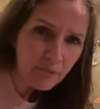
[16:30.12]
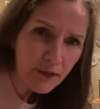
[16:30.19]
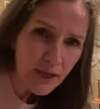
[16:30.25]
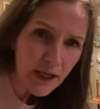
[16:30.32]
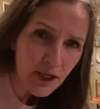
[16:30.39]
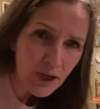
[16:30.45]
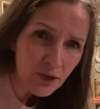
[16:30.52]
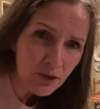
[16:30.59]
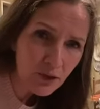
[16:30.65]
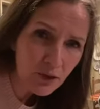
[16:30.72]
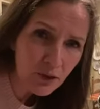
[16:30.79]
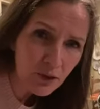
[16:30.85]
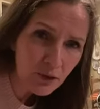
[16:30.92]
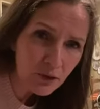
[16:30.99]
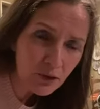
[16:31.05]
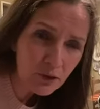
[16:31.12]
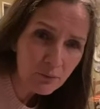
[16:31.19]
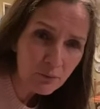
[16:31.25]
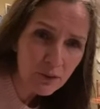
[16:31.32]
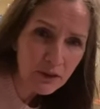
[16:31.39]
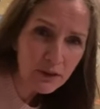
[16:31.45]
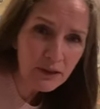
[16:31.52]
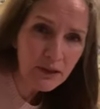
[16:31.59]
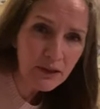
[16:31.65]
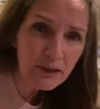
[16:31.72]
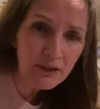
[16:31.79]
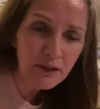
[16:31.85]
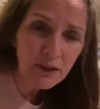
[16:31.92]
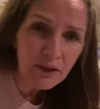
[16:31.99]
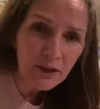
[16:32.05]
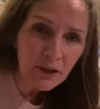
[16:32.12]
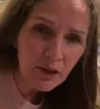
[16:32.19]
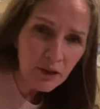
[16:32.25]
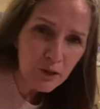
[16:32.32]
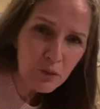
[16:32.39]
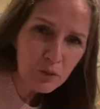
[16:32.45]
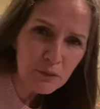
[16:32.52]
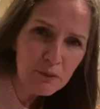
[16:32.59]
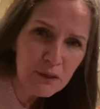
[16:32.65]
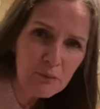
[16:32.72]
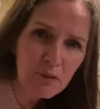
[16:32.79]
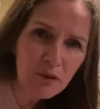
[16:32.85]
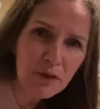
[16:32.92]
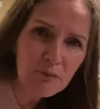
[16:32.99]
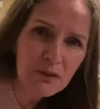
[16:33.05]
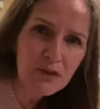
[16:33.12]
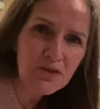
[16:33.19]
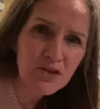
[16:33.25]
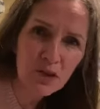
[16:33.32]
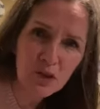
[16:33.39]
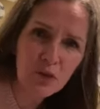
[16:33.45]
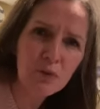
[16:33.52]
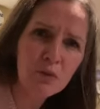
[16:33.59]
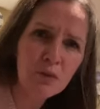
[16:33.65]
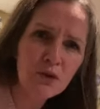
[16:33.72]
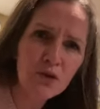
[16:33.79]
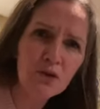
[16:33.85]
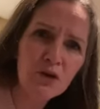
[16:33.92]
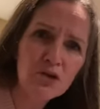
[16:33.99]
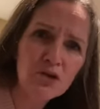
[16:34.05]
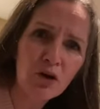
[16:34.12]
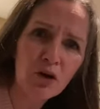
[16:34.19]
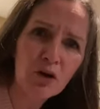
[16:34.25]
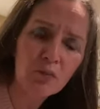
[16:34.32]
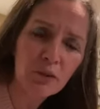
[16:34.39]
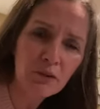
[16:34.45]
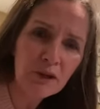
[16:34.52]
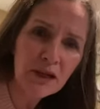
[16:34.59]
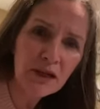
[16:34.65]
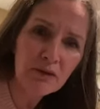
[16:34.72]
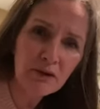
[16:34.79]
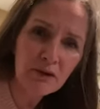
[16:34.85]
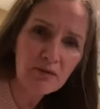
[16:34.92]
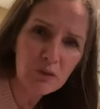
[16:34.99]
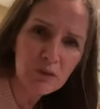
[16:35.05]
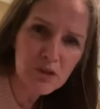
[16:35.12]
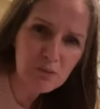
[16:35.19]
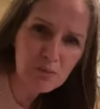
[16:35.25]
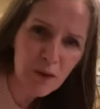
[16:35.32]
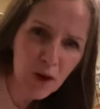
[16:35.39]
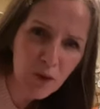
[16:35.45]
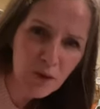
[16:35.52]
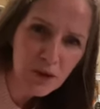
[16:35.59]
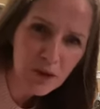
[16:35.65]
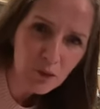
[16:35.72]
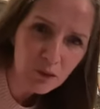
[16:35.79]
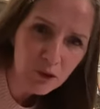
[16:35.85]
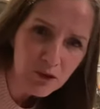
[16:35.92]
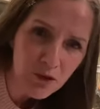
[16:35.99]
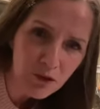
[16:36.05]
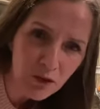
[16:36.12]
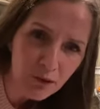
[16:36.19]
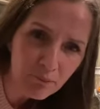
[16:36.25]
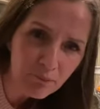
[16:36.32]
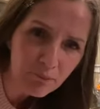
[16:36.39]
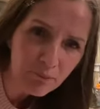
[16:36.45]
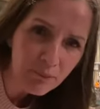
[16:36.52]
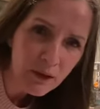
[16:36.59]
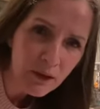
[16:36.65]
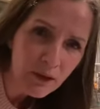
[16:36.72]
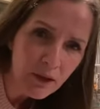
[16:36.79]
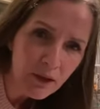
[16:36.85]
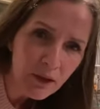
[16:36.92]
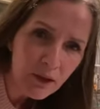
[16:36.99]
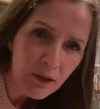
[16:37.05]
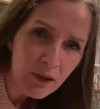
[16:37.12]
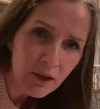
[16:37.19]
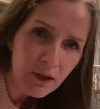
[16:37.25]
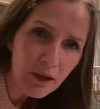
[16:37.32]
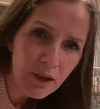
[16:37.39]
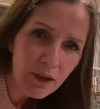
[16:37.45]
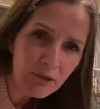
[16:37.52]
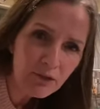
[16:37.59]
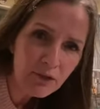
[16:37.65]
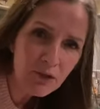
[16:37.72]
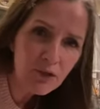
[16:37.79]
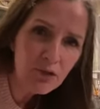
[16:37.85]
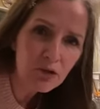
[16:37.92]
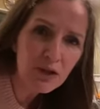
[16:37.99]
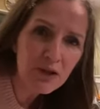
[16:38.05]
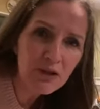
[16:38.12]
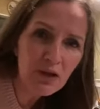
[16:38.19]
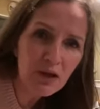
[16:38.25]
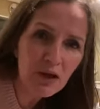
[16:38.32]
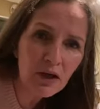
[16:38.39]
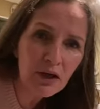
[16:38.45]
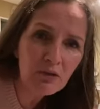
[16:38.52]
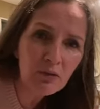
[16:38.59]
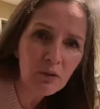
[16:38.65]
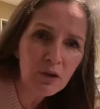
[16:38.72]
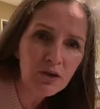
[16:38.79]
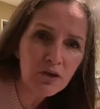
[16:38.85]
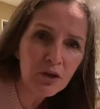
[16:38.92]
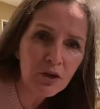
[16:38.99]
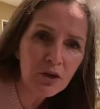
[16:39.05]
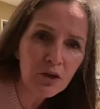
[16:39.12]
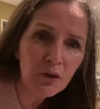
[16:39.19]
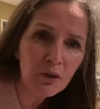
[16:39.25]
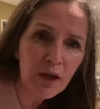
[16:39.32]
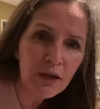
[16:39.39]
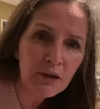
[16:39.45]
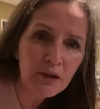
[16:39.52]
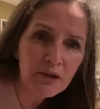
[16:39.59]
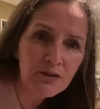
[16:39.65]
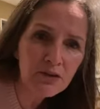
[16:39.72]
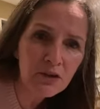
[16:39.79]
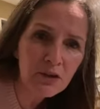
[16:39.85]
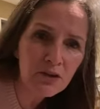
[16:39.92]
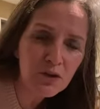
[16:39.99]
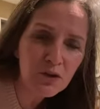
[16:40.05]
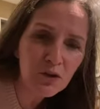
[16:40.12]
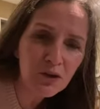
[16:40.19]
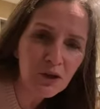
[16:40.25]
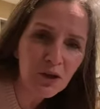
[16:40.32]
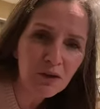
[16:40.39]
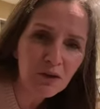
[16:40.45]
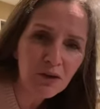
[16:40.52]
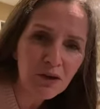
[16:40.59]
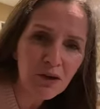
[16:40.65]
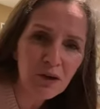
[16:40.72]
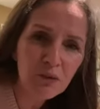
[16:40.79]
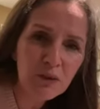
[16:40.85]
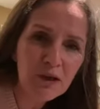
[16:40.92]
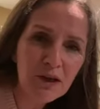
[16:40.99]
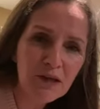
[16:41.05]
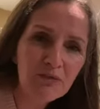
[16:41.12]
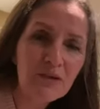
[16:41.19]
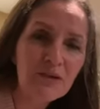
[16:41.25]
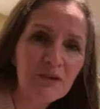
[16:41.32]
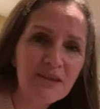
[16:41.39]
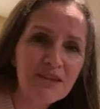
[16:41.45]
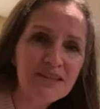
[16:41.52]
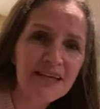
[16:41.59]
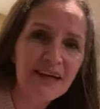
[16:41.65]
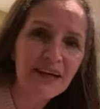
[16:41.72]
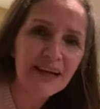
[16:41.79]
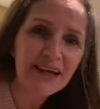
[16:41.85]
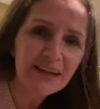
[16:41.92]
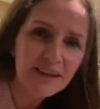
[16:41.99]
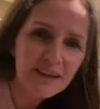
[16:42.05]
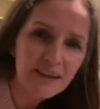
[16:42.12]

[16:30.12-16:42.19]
Can you be next? Who'd want to be a prime minister? Who would want her job? Everyone's moaning all the time. I love you, Teresa. I love watching you and listening to you. Oh, what a lovely thing to say.